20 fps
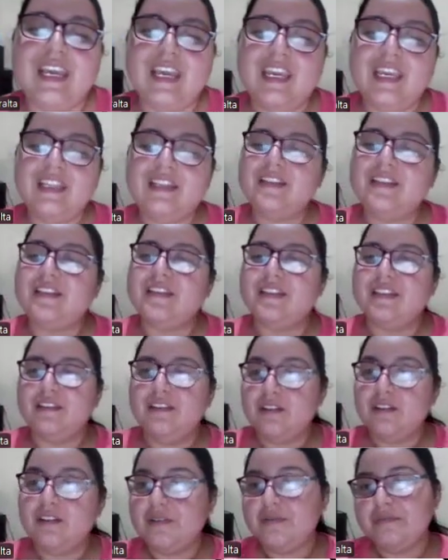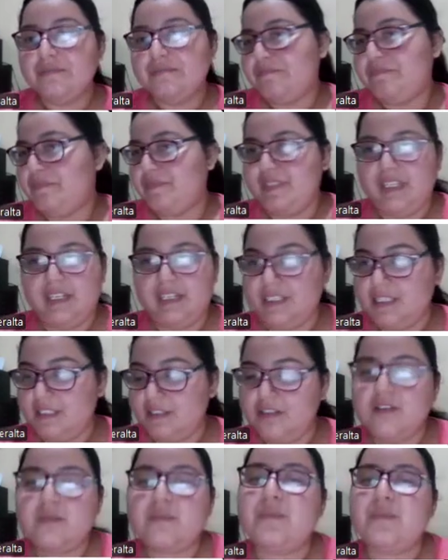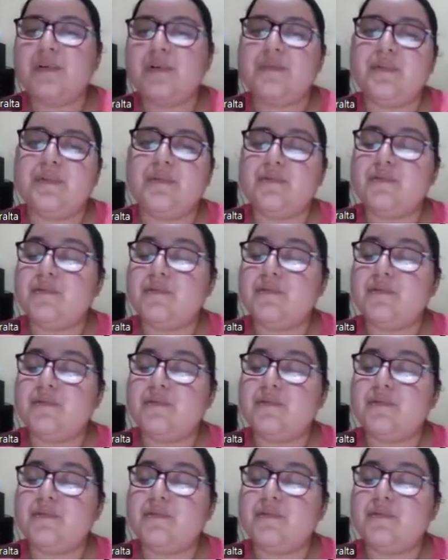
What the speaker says: And no, there is no proper